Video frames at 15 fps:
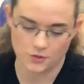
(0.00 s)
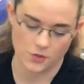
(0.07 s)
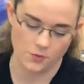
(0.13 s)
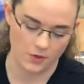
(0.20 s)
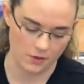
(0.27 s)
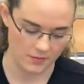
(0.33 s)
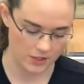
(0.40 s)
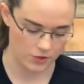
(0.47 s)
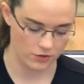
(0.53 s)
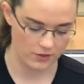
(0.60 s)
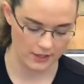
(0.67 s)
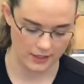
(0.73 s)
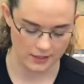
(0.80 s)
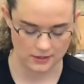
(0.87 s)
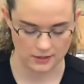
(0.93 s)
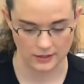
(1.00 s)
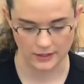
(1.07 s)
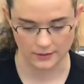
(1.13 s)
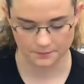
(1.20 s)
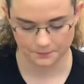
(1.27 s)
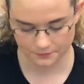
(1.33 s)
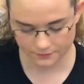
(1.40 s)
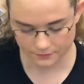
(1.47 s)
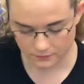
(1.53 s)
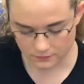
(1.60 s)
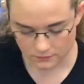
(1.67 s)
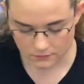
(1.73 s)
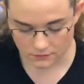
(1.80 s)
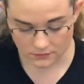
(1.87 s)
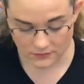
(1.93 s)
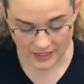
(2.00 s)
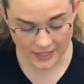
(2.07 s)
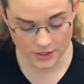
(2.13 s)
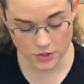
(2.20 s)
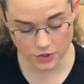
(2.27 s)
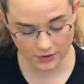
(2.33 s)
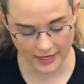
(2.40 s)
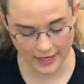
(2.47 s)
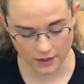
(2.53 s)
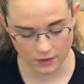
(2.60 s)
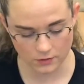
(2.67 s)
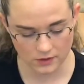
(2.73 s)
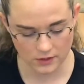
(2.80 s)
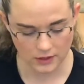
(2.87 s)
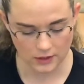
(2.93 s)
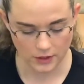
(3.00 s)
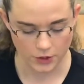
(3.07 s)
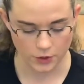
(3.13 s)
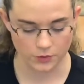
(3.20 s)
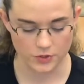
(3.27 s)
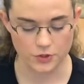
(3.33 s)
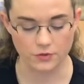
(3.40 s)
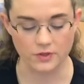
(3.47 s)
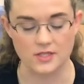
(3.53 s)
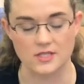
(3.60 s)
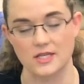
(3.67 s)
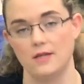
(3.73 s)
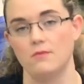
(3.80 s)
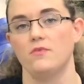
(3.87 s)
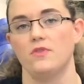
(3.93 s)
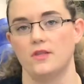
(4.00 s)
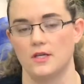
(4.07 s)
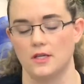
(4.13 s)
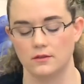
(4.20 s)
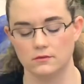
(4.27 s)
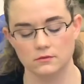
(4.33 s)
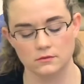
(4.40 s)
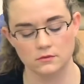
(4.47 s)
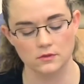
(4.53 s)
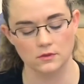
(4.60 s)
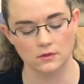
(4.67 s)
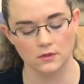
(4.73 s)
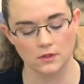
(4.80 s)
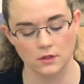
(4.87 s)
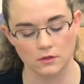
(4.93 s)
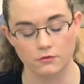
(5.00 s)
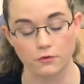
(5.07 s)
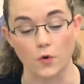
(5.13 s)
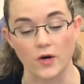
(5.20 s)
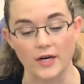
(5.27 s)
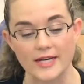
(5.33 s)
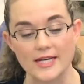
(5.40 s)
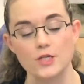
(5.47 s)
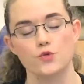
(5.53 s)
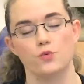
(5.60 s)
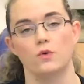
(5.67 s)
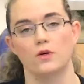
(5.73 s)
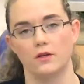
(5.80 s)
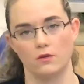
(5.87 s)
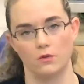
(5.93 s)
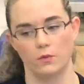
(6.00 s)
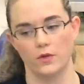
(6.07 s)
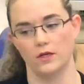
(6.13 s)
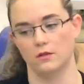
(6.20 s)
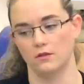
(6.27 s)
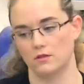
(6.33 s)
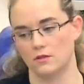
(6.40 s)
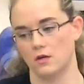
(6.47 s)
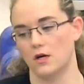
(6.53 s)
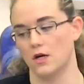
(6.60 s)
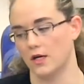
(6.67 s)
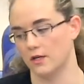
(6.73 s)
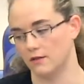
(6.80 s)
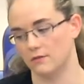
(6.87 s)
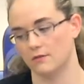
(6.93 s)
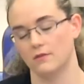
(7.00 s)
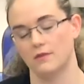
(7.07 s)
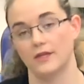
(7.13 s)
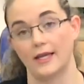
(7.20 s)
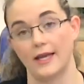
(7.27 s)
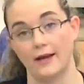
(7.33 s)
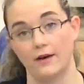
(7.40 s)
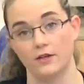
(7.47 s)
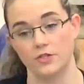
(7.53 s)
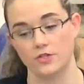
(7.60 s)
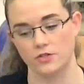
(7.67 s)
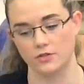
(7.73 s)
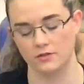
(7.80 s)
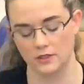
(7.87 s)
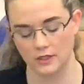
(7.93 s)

So you want to make sure that it's clean. And so now you would do the same thing for each one of the wheels on the carriage.